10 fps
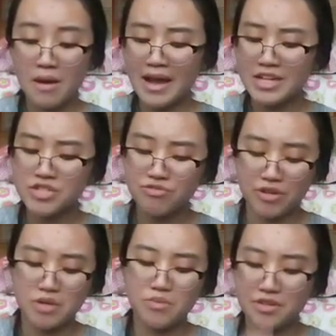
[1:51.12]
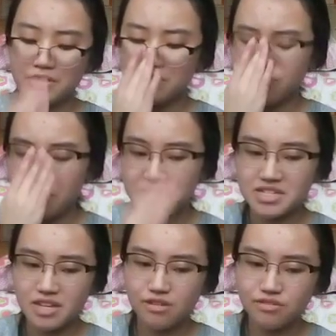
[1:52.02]
I actually really want this for
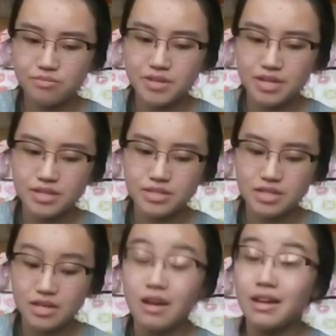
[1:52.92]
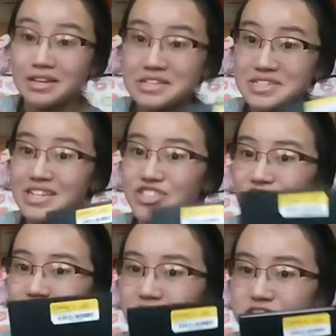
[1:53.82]
myself because, like I said,
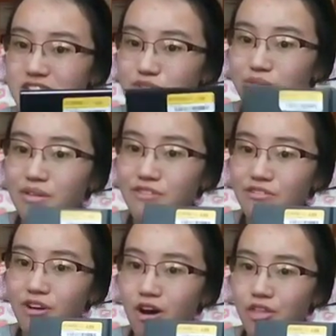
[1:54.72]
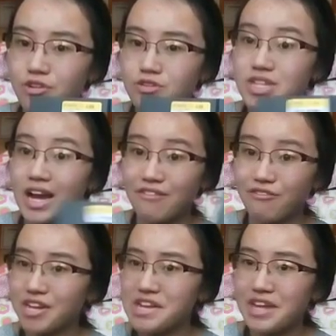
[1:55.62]
Jane Austen's one of my favorite authors. I
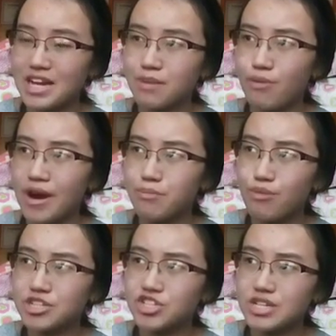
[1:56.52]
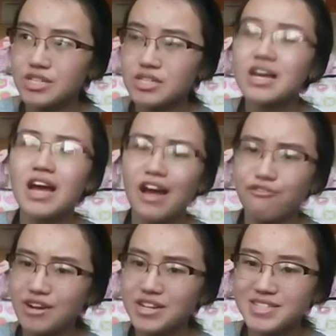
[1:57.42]
really like Pride and Prejudice.
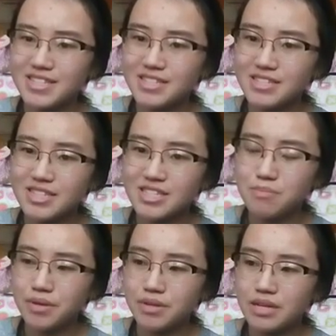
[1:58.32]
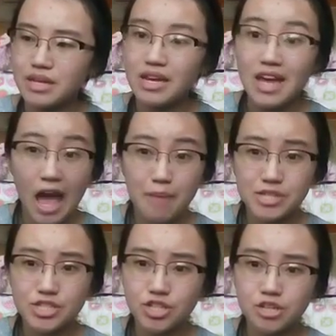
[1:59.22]
I've read Sense and Sensibility.
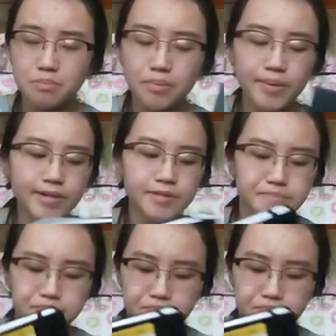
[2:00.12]
Emma's a good book.